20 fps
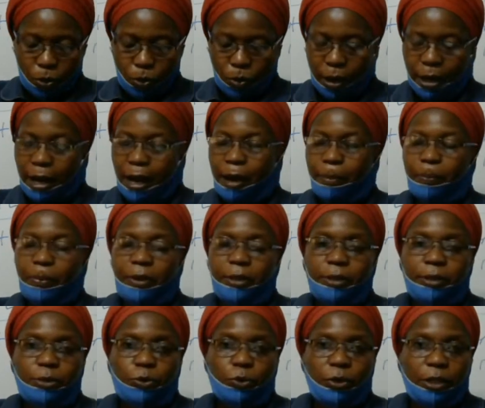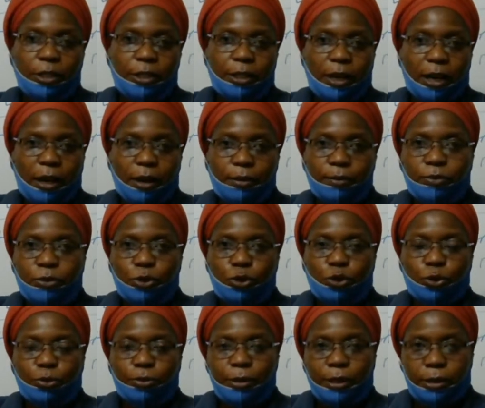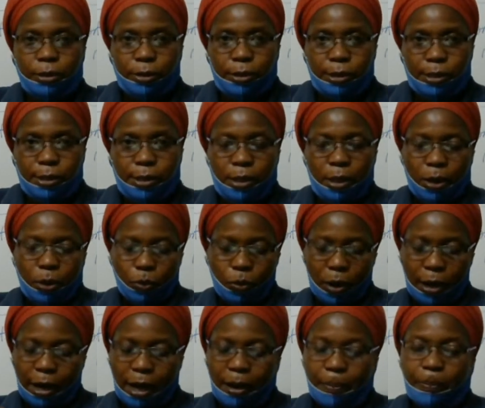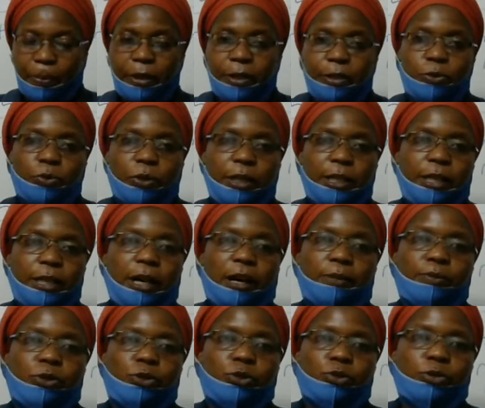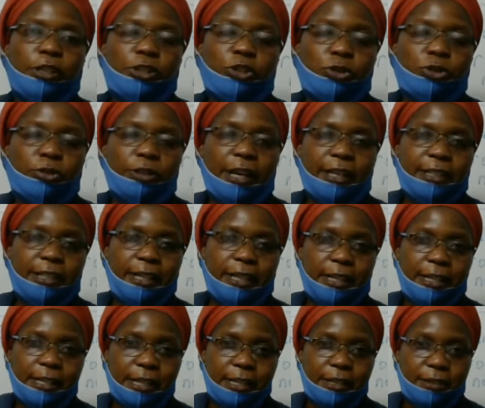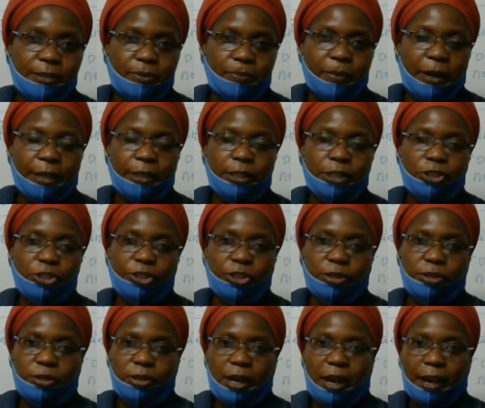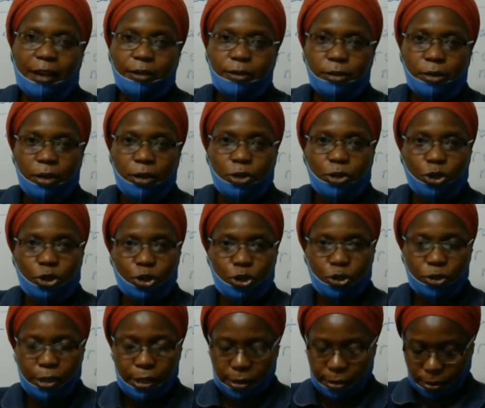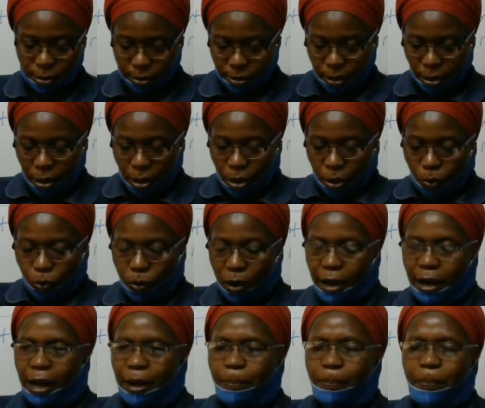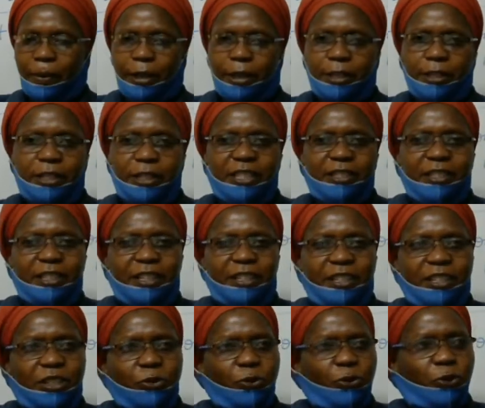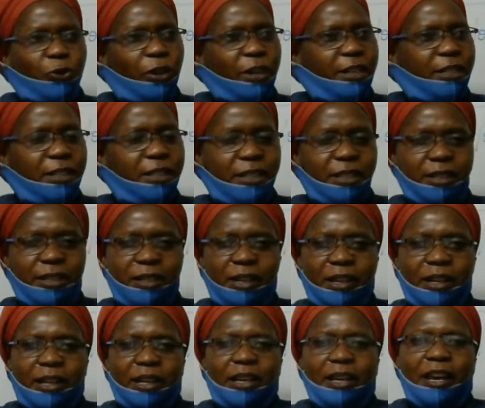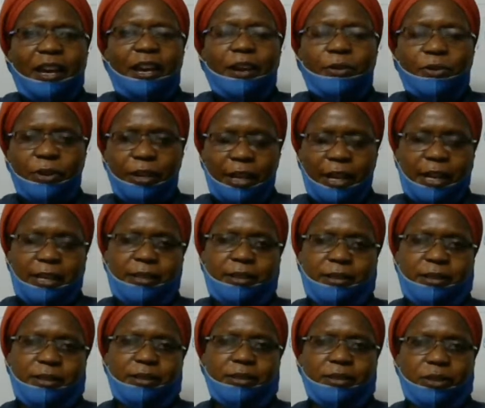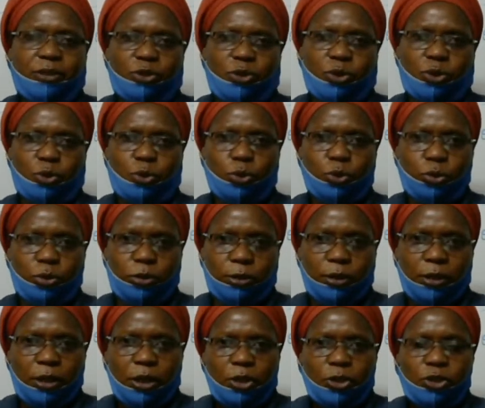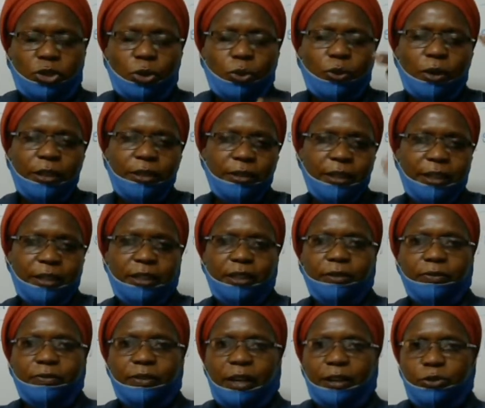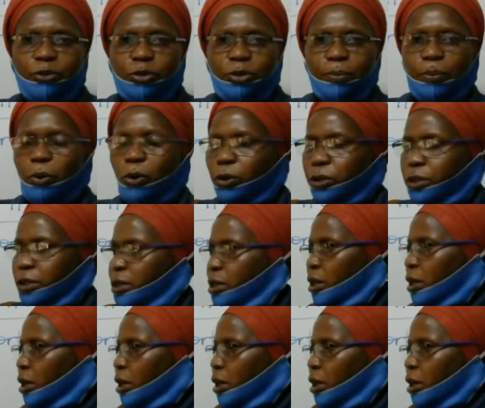What happened when it comes to meals? What happened when it comes to lesson attendance by teachers and students? What happened in the different areas in the school? So when they give that report,